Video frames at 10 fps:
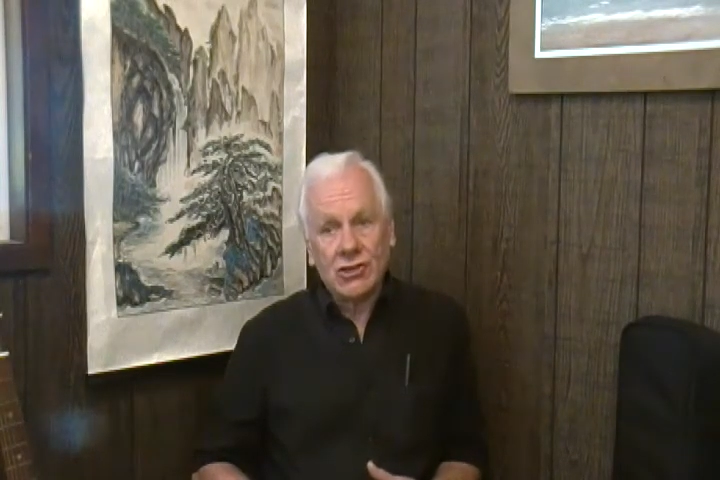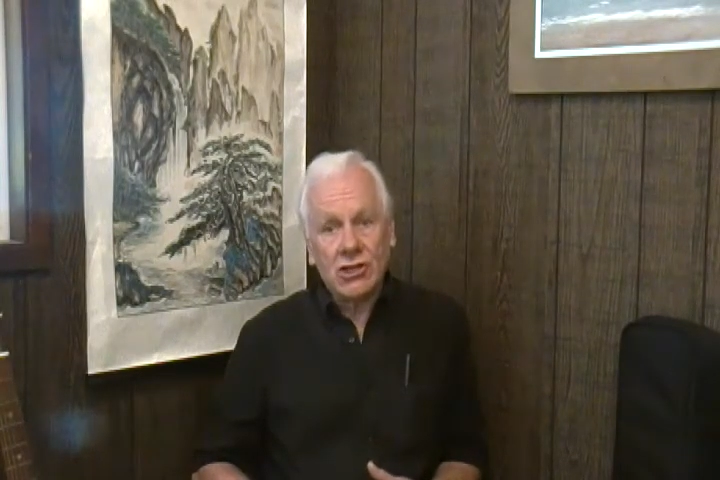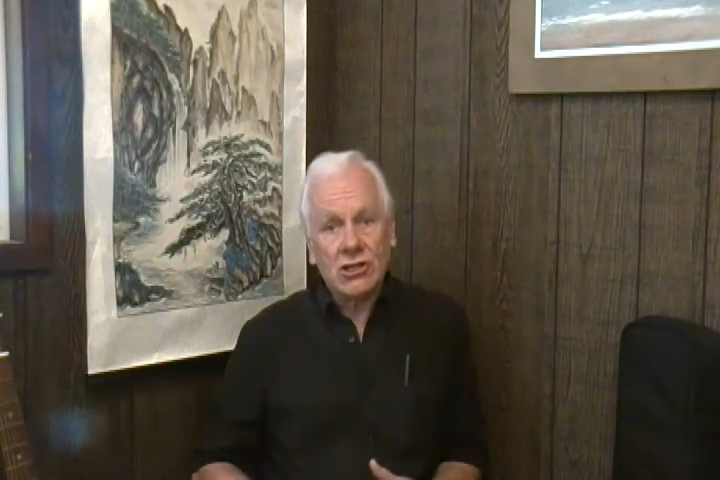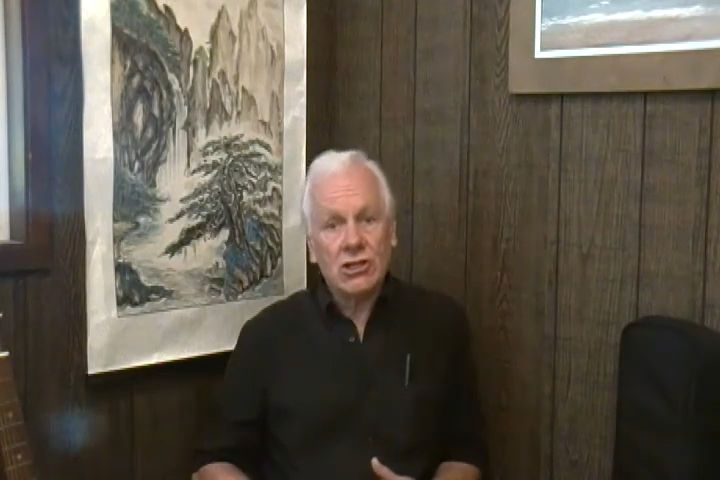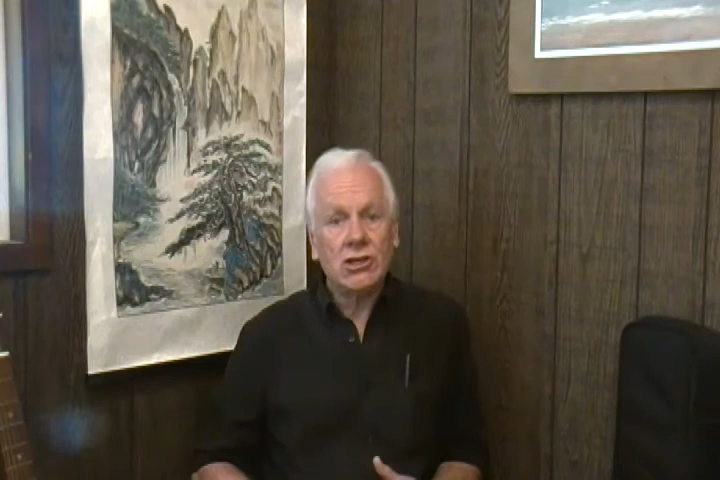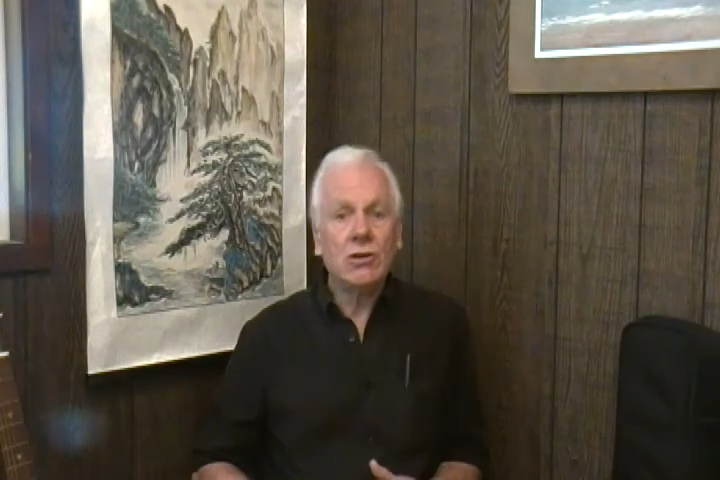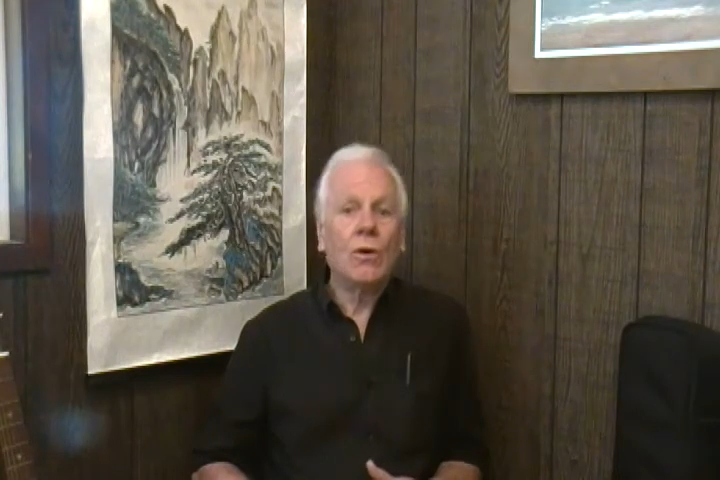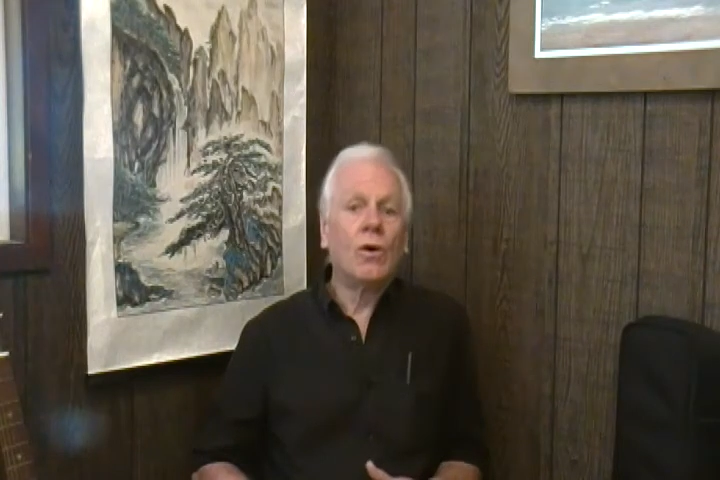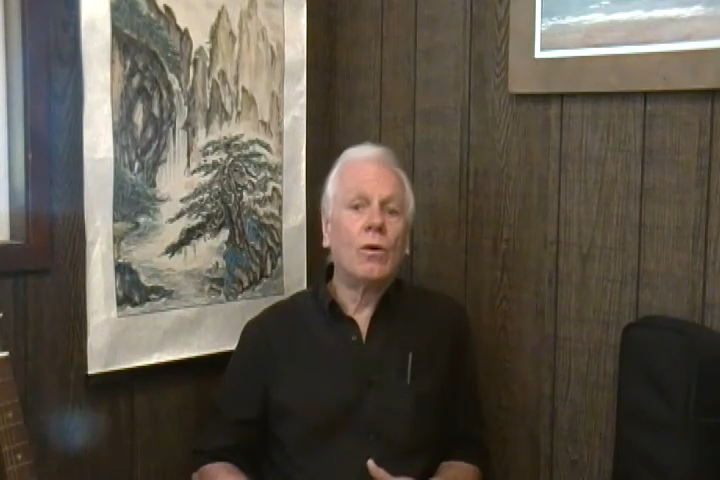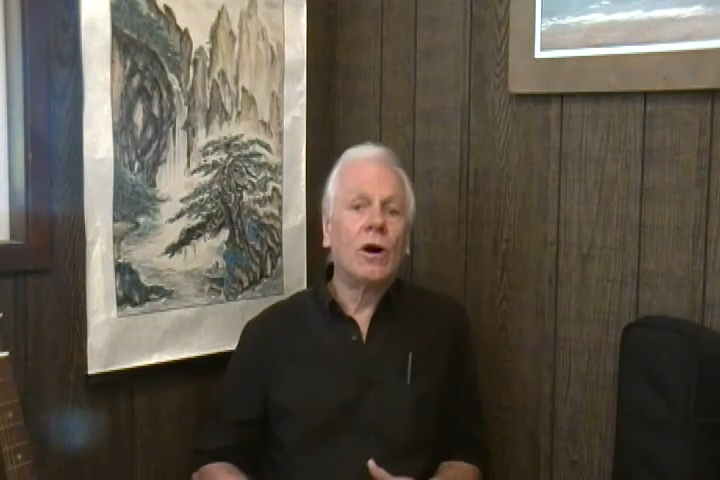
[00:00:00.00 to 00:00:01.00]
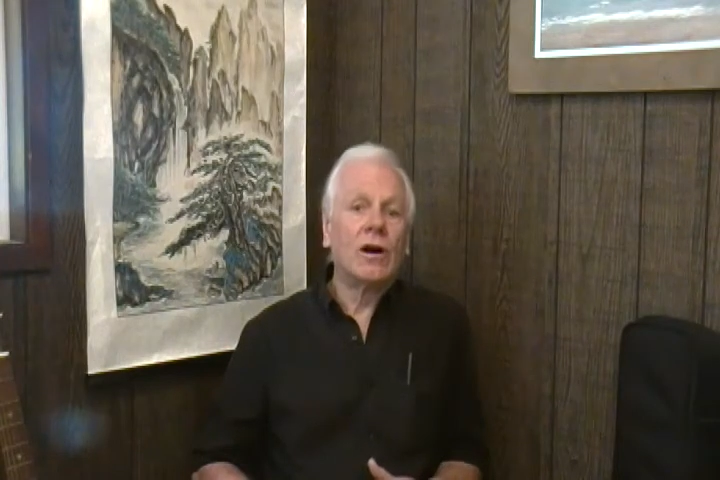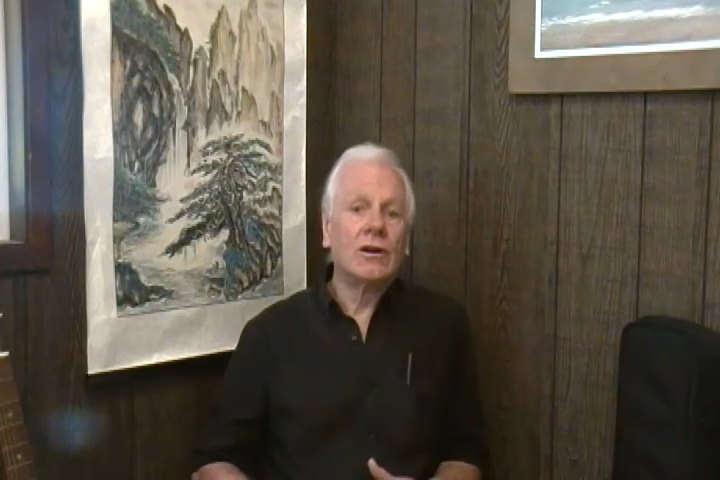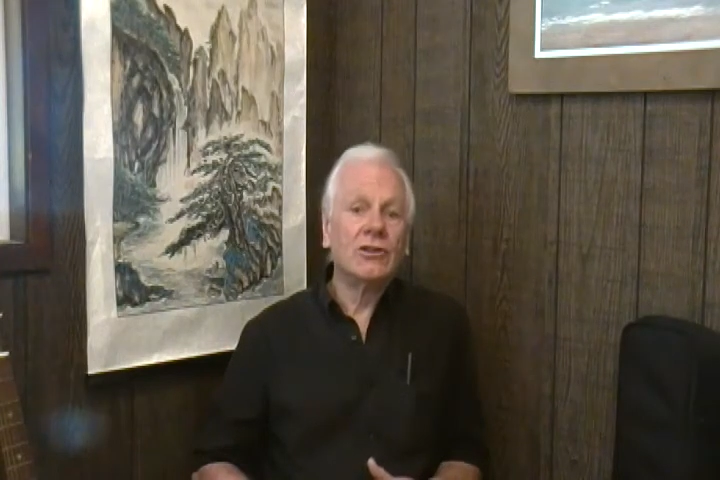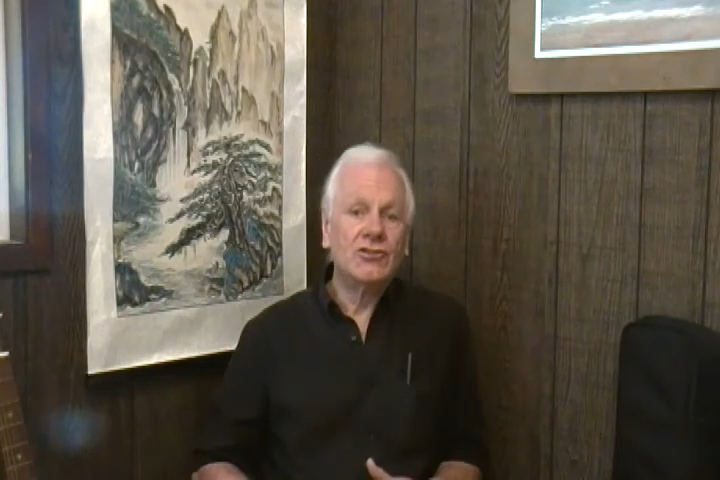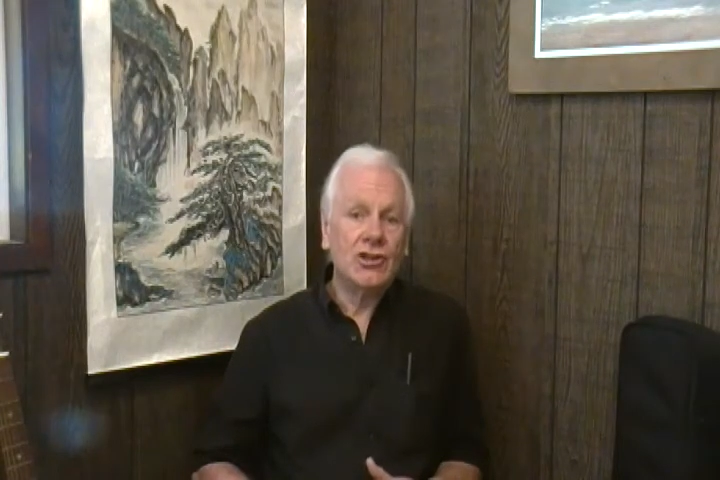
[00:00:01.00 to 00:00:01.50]

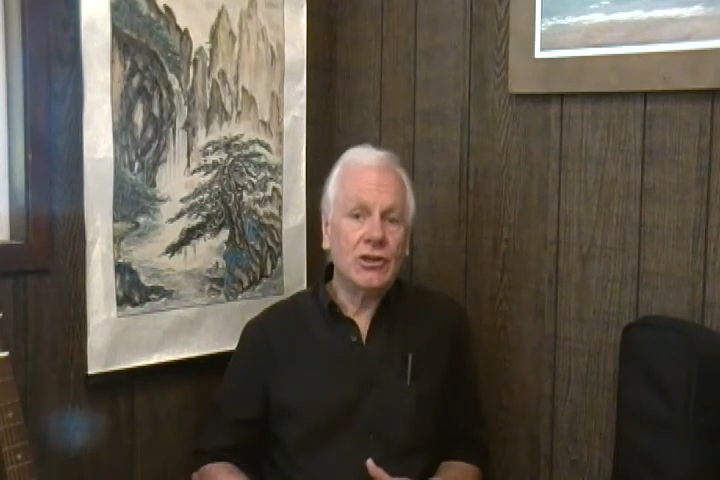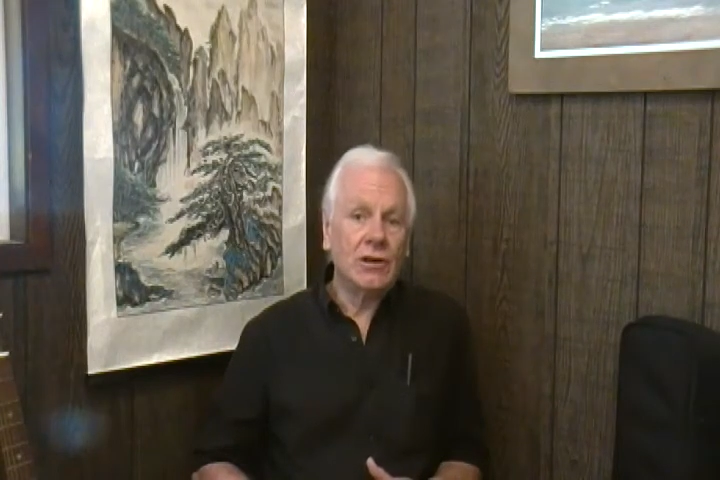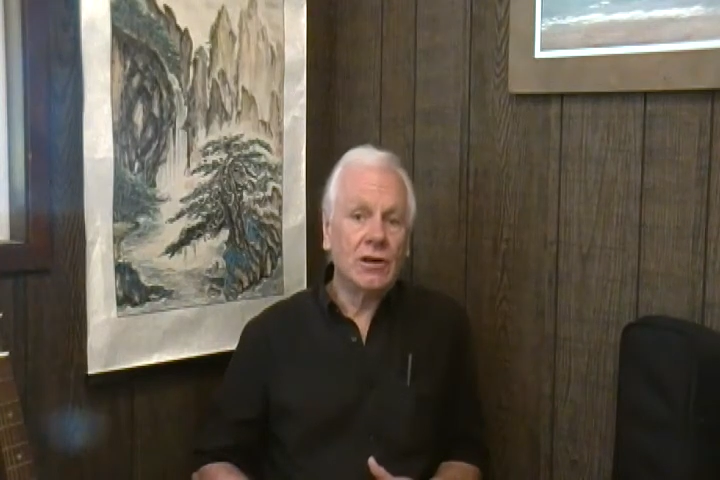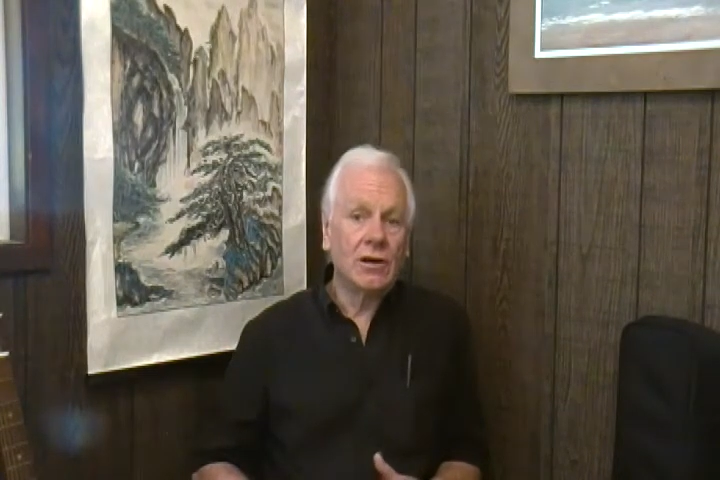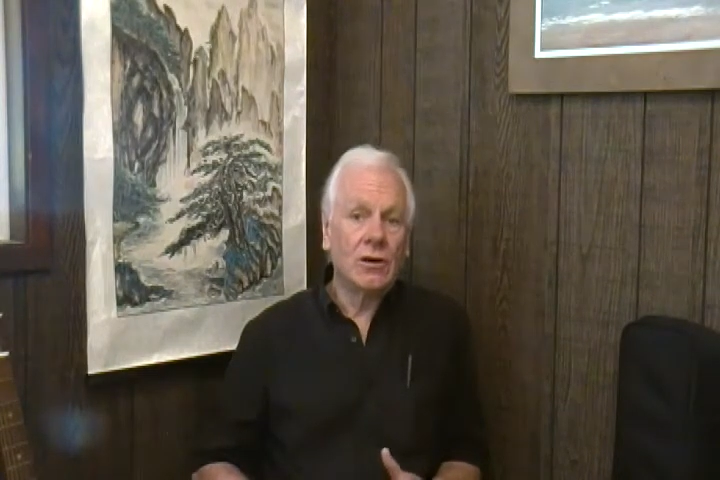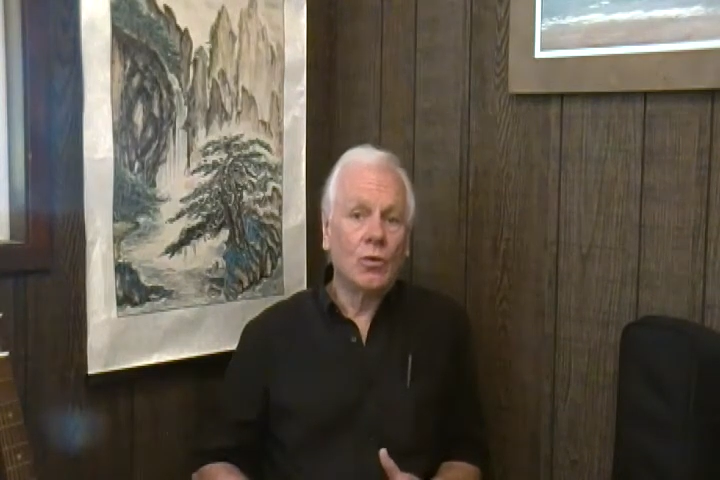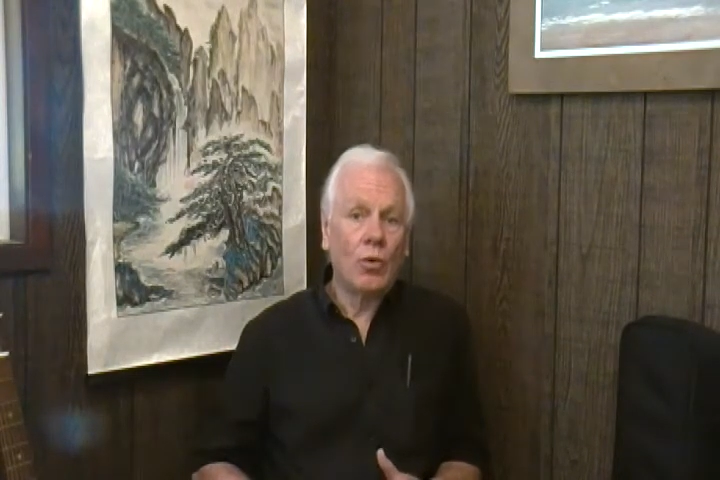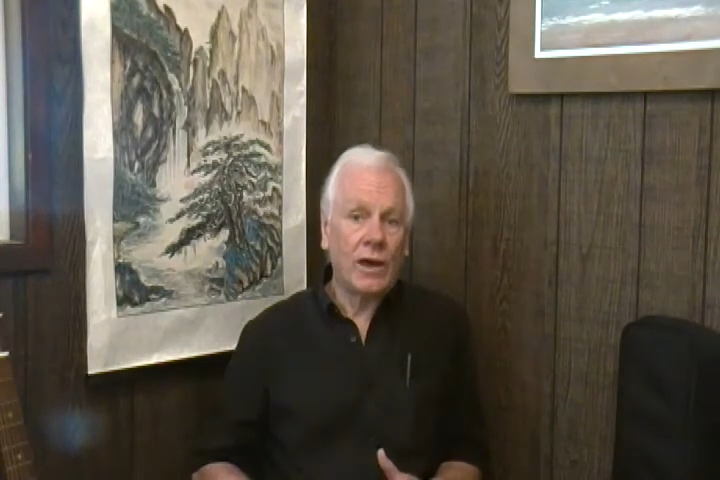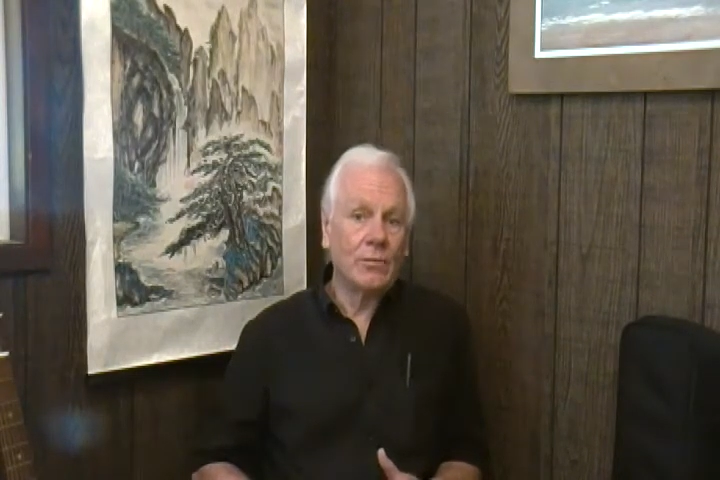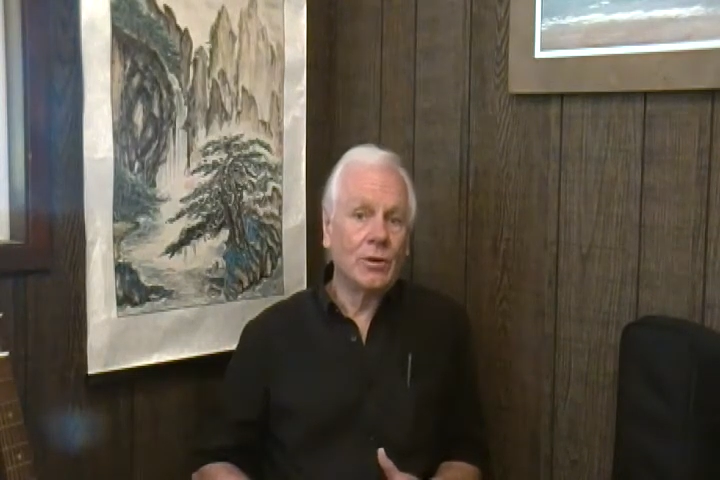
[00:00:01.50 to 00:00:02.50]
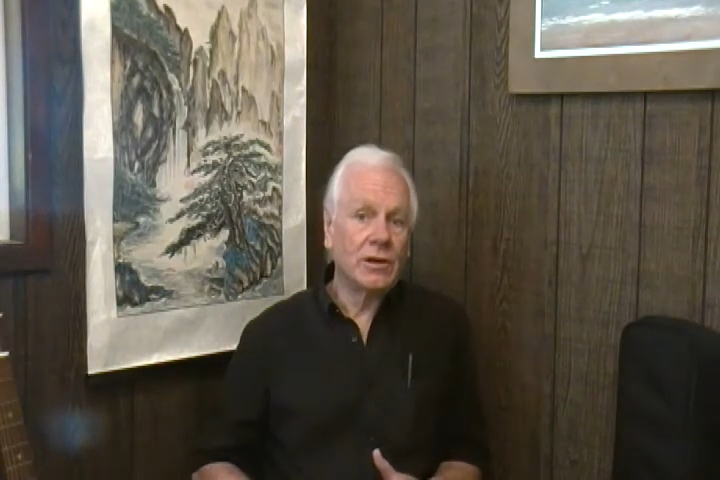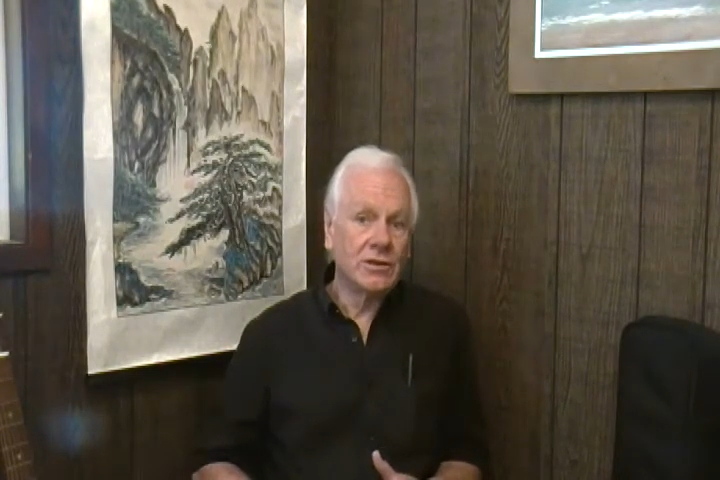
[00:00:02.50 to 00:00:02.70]
Georg Webb,